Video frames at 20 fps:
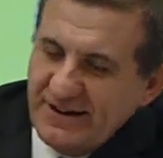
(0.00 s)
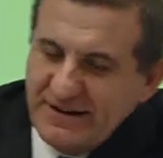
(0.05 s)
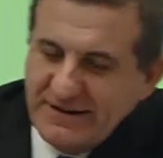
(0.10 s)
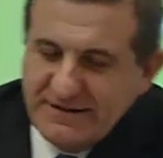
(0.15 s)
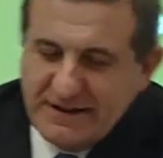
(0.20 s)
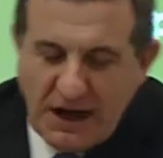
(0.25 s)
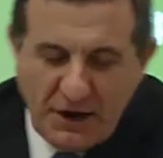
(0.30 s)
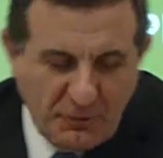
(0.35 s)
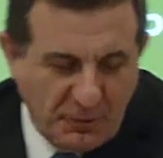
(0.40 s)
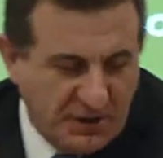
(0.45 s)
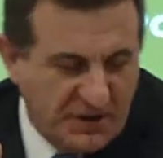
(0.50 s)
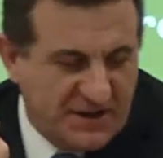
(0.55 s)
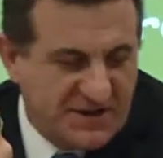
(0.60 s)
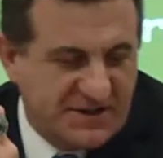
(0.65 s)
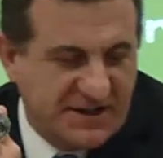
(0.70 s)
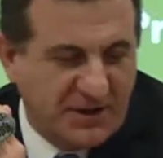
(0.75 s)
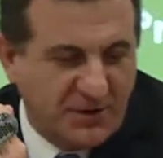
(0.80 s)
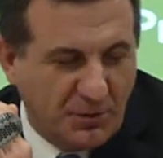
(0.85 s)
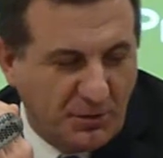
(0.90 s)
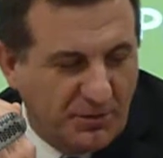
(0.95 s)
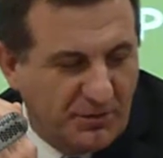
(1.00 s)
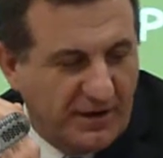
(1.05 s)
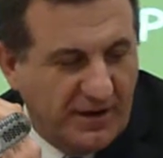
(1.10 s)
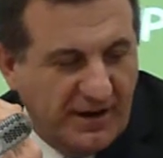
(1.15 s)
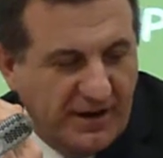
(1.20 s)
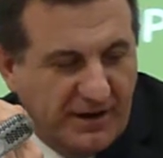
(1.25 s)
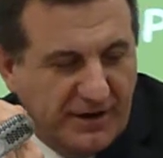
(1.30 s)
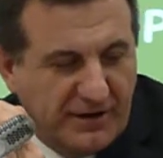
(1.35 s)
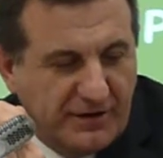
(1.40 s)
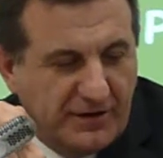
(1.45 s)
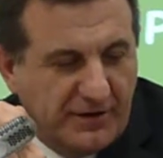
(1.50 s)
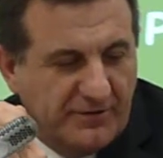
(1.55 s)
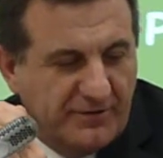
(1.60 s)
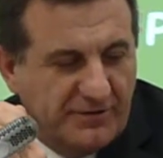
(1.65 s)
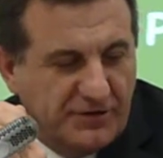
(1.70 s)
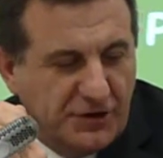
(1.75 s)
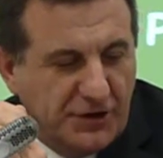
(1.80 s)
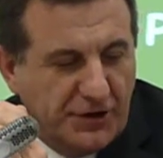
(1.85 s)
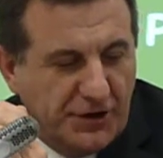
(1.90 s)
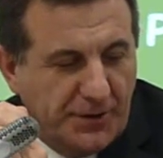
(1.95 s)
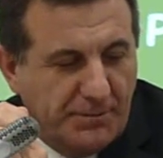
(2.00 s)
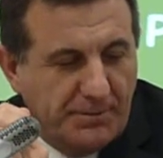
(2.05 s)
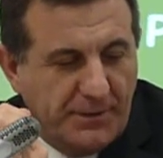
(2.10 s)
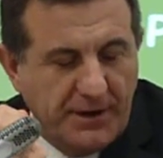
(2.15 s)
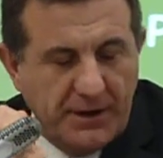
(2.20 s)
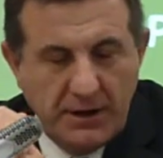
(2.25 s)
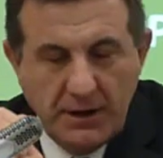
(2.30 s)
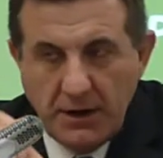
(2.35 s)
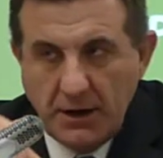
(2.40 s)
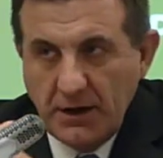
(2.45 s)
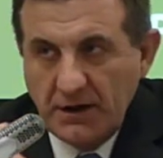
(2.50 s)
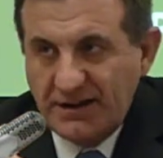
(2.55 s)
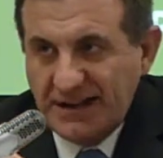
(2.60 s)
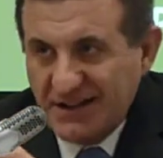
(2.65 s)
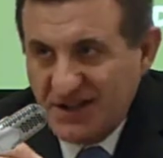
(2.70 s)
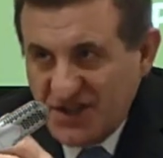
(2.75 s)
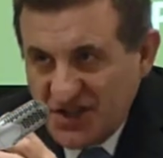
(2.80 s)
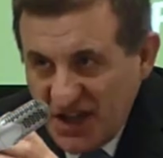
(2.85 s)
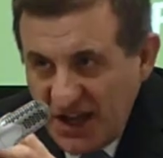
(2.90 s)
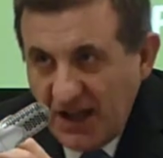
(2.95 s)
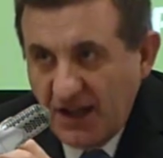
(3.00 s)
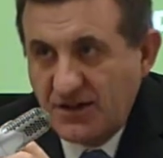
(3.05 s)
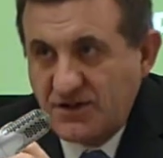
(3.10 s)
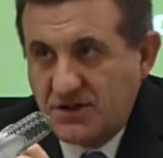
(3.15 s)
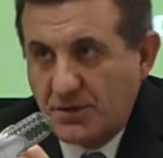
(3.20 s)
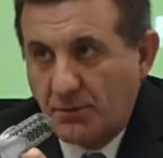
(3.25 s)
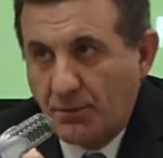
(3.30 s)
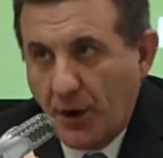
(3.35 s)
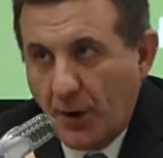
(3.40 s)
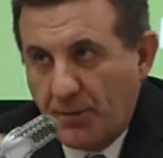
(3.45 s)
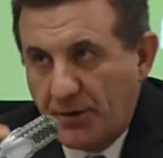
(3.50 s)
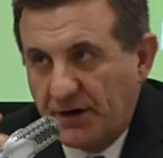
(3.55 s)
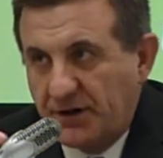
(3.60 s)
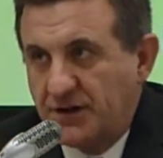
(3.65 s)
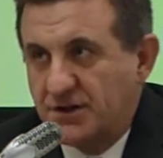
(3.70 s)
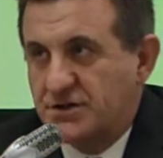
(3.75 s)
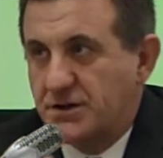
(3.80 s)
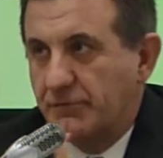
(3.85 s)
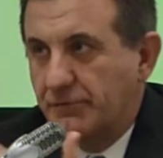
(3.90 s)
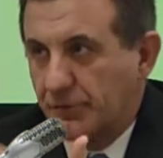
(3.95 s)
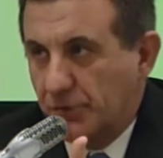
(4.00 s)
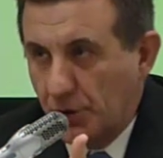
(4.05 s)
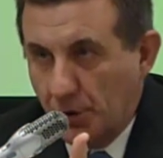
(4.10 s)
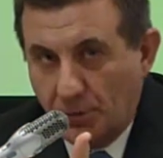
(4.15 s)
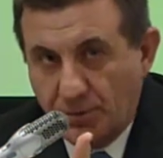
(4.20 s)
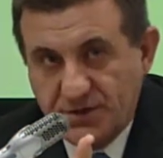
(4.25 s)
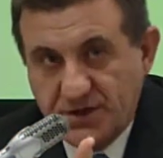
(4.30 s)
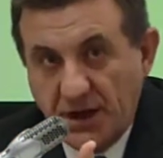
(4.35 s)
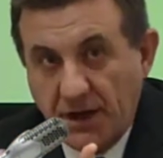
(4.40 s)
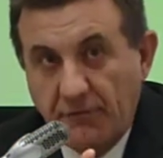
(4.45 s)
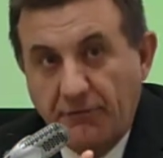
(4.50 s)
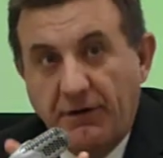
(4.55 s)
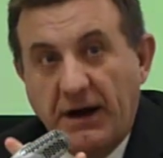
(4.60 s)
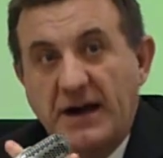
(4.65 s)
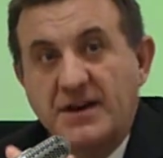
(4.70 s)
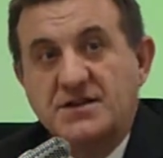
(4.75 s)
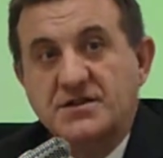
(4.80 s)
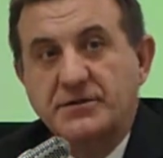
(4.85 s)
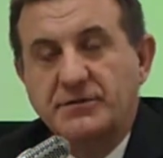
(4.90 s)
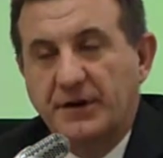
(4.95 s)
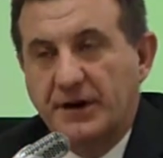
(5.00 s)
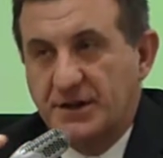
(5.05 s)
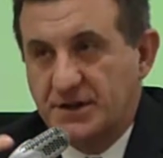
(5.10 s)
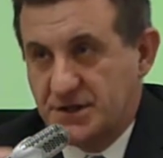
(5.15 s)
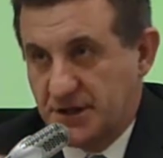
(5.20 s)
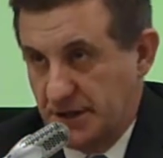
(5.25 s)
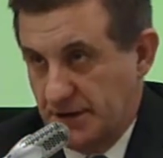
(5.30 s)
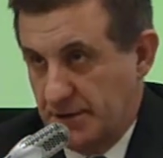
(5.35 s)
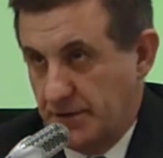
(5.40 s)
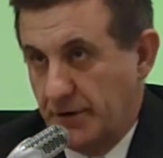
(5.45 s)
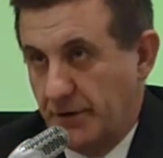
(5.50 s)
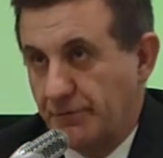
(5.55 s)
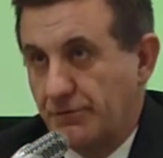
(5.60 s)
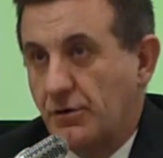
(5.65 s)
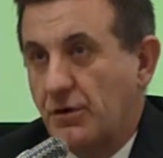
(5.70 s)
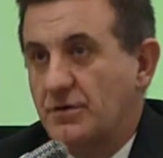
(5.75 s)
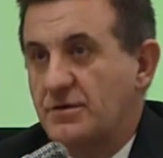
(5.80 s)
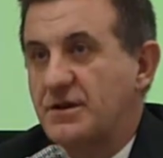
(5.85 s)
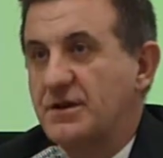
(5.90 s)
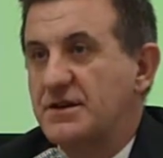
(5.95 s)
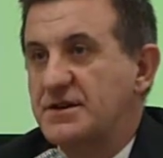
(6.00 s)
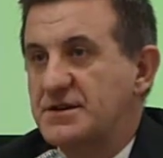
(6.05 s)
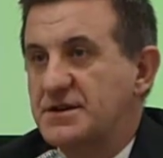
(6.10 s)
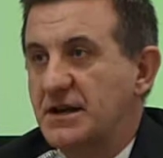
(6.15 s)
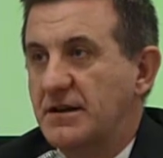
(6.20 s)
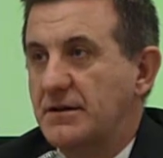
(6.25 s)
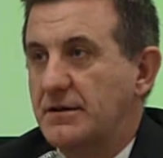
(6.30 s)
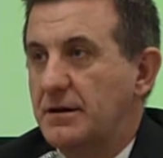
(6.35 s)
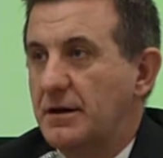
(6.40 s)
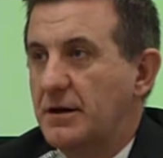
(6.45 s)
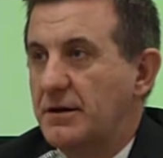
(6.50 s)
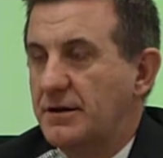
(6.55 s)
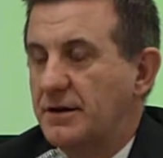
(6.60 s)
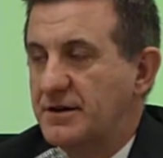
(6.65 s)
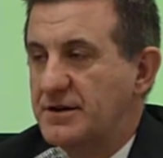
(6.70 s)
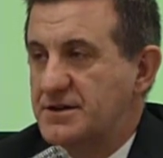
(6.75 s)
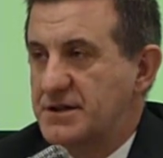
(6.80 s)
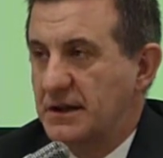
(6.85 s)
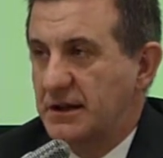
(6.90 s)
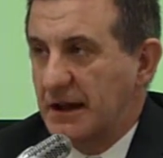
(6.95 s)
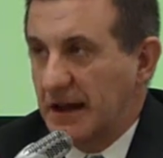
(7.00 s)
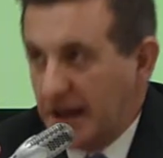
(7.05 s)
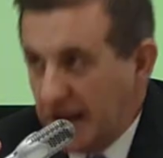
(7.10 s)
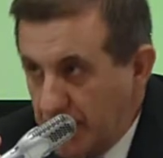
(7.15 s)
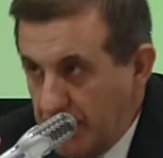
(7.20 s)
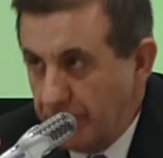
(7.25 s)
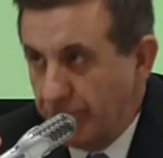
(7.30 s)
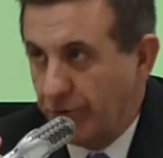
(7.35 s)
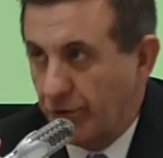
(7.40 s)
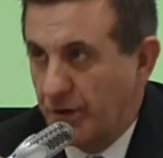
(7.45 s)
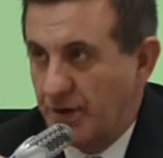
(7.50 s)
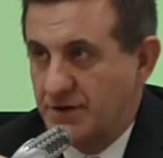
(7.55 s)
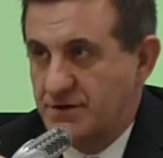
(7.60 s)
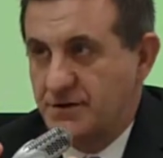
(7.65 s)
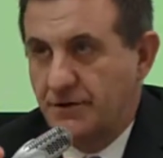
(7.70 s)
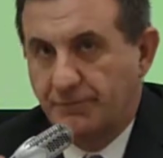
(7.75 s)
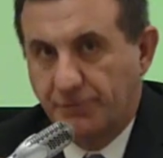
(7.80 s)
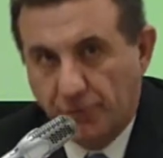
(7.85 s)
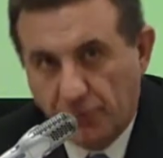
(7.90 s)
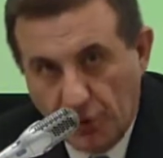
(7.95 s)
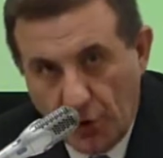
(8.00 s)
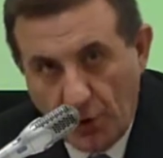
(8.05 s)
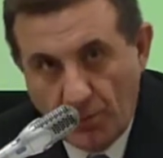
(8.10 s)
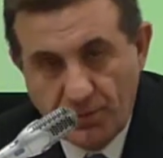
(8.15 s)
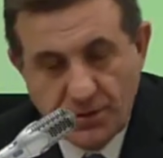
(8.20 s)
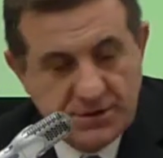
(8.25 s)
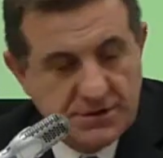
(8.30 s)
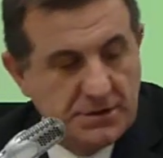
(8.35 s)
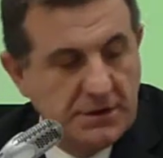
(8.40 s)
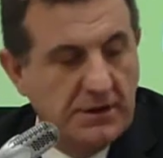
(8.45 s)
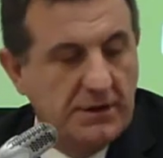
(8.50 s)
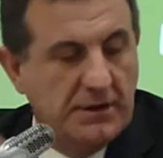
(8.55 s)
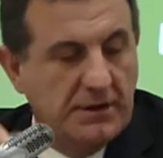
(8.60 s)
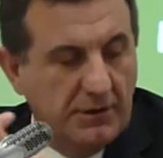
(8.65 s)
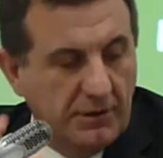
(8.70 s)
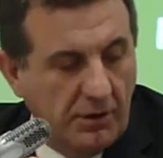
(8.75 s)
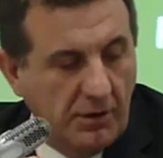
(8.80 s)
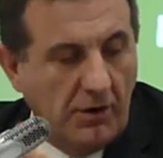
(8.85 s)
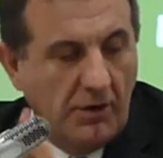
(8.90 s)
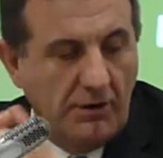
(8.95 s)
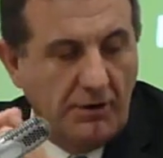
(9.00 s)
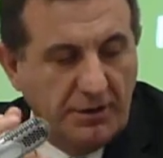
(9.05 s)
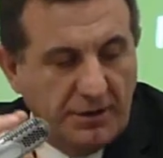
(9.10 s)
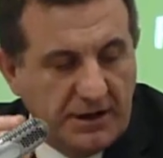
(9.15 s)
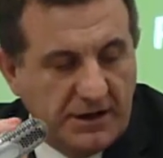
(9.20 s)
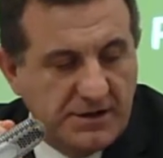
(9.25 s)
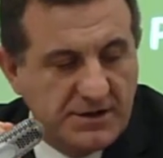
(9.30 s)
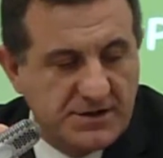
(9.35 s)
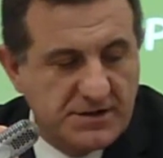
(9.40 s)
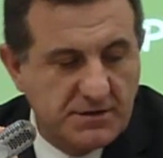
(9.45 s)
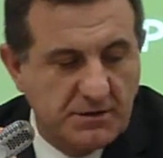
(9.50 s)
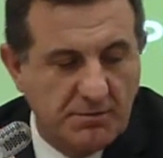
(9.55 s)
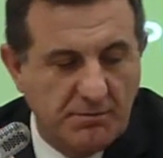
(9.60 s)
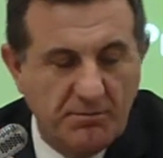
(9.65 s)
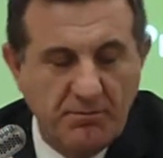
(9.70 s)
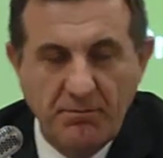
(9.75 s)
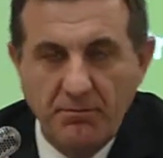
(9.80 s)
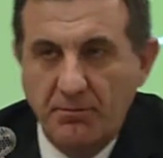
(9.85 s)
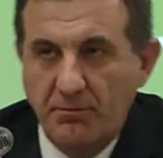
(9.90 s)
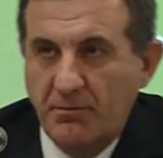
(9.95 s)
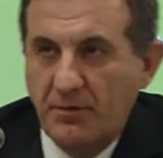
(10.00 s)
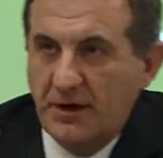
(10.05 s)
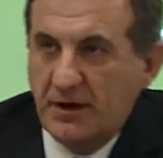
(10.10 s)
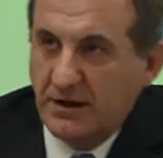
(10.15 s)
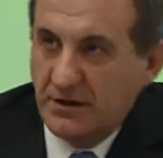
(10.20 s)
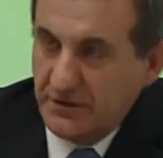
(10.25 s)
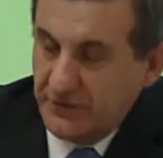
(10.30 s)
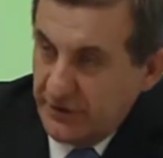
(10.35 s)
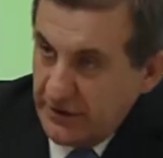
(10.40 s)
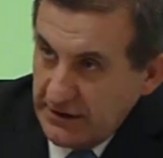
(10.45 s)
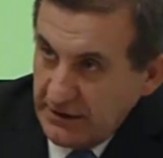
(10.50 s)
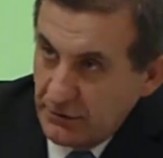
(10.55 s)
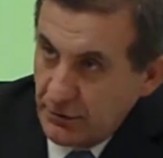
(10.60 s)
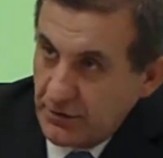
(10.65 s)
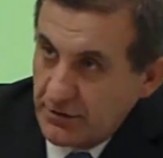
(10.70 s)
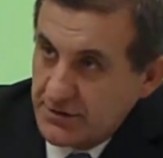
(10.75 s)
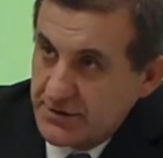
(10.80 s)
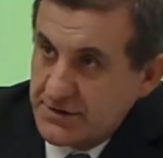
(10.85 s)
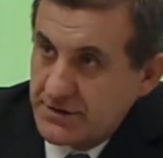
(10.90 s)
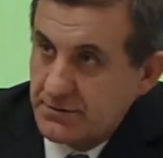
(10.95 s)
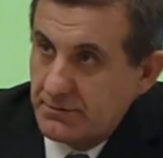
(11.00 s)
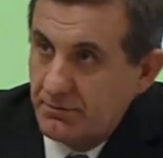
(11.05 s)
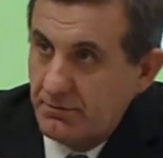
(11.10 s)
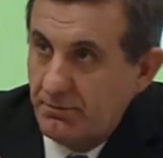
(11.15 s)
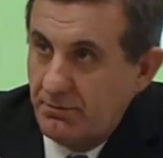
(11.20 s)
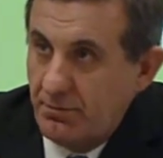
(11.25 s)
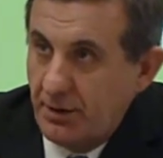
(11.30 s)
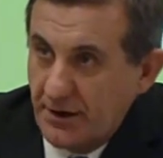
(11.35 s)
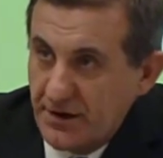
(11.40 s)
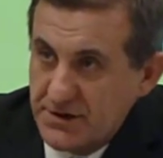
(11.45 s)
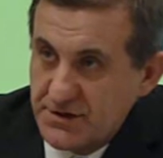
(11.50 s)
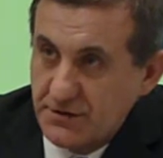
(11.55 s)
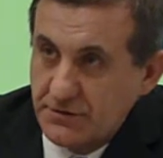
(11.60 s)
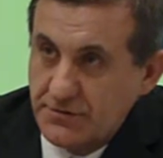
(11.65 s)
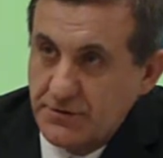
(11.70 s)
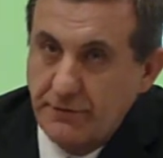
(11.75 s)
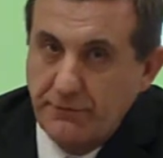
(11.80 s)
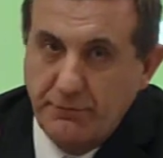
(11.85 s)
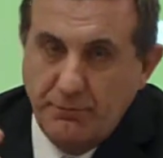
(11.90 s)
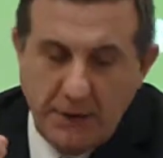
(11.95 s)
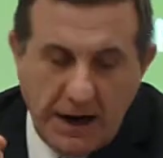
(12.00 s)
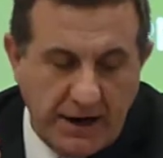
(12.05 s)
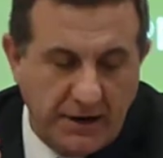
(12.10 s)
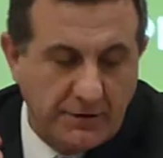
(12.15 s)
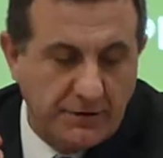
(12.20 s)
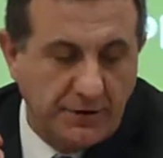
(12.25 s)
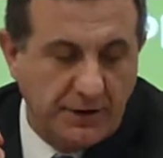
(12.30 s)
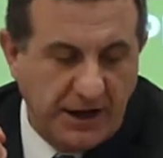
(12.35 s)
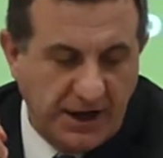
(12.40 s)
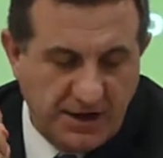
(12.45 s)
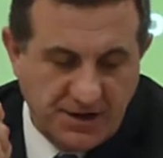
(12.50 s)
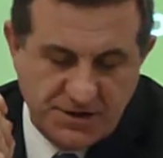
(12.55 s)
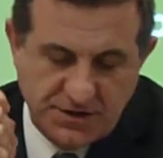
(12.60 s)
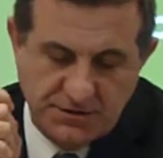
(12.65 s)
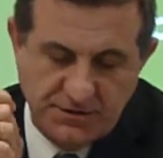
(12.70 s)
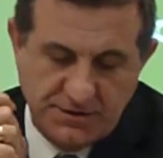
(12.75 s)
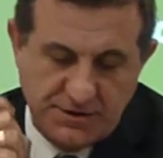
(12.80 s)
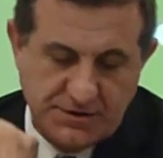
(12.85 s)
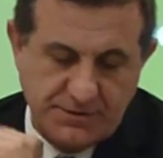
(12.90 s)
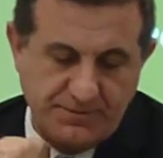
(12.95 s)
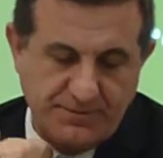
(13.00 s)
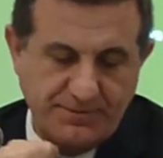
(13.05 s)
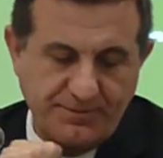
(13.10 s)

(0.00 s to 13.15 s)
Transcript: Darwinistic term. They change the properties of groups, and vice versa. Of course, there is an influence of groups on these individuals, persons, of micro-agents.